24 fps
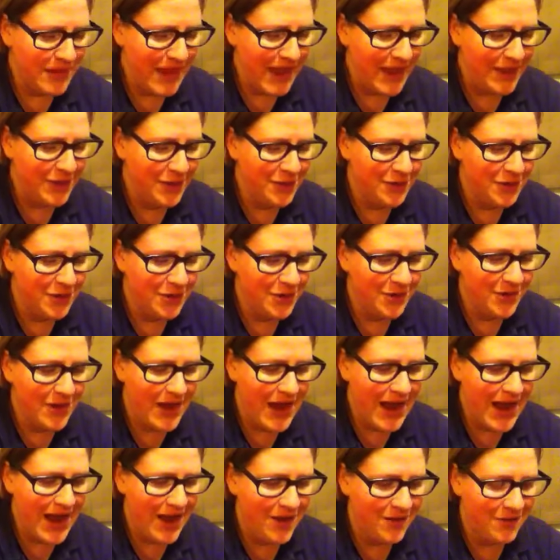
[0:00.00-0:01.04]
You know,
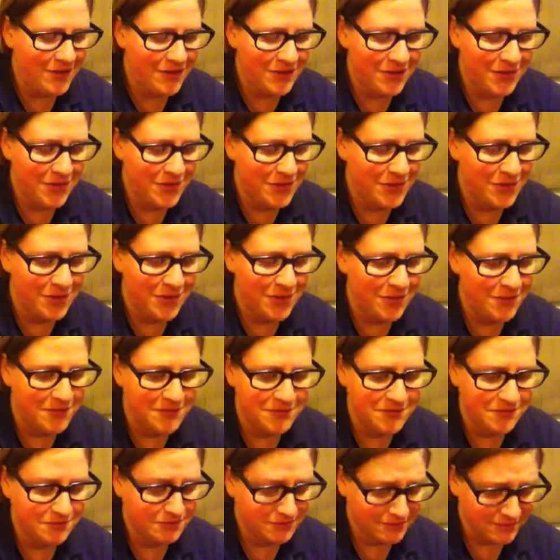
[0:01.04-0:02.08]
how
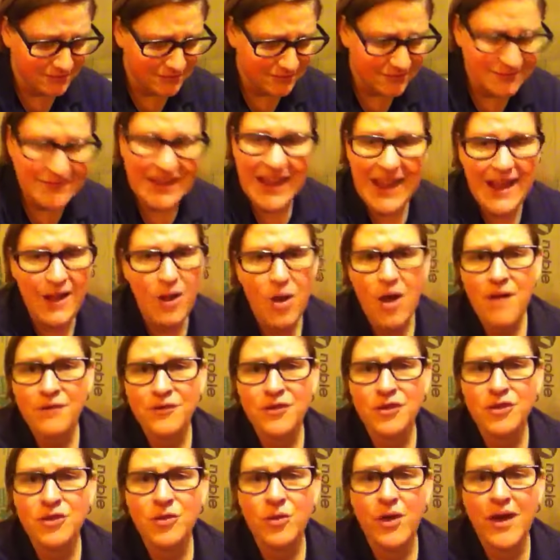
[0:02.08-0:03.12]

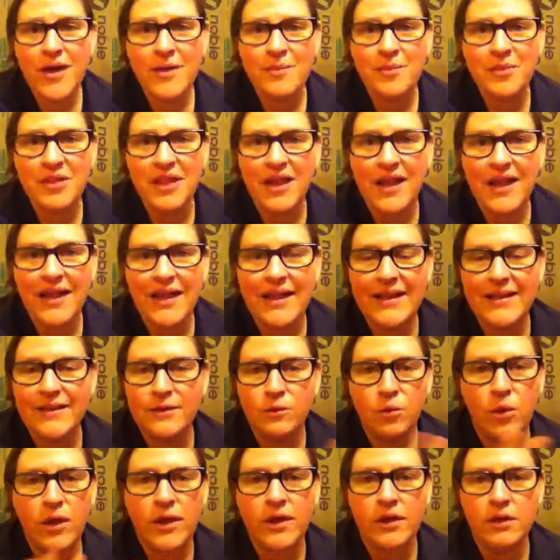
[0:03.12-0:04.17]
often do I apply it?
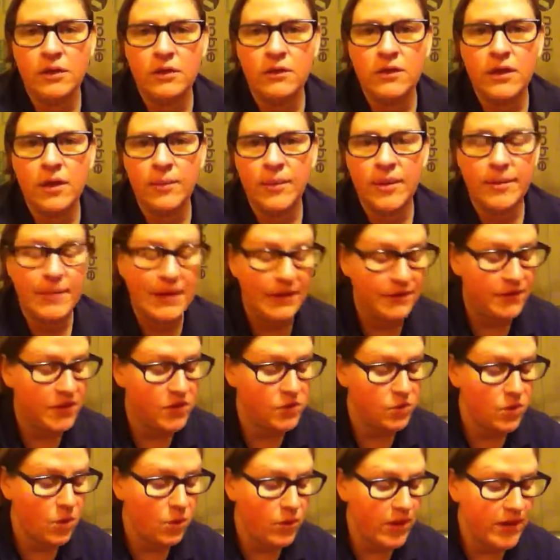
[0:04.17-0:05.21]
What can you tell me about
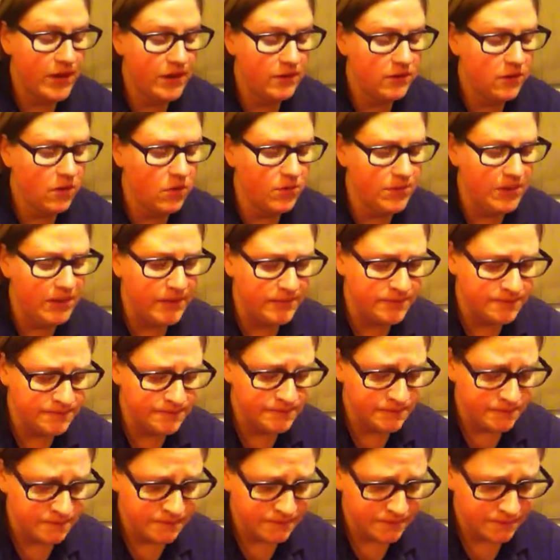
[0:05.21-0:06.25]
this? Well, what he told me
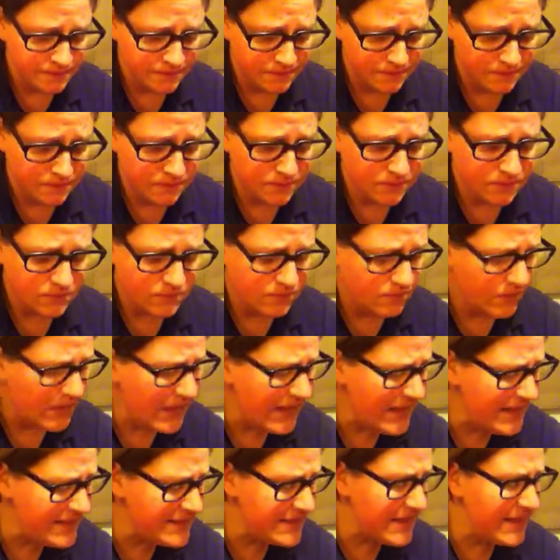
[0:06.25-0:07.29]

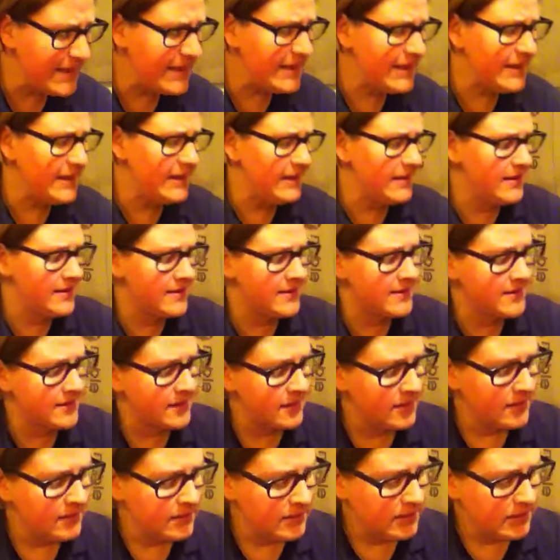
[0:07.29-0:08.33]
is that it is
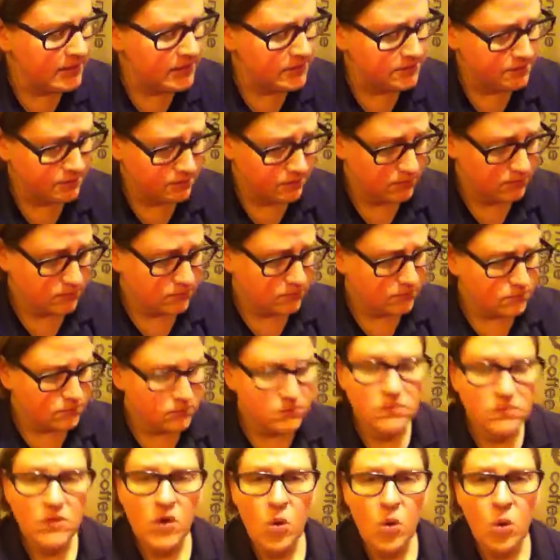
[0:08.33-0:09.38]

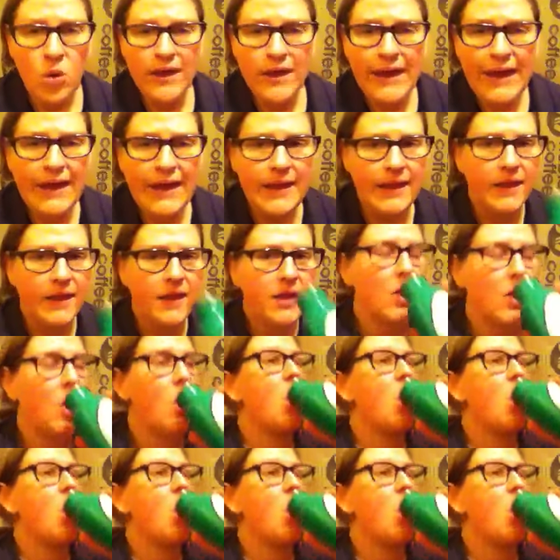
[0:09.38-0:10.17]
organic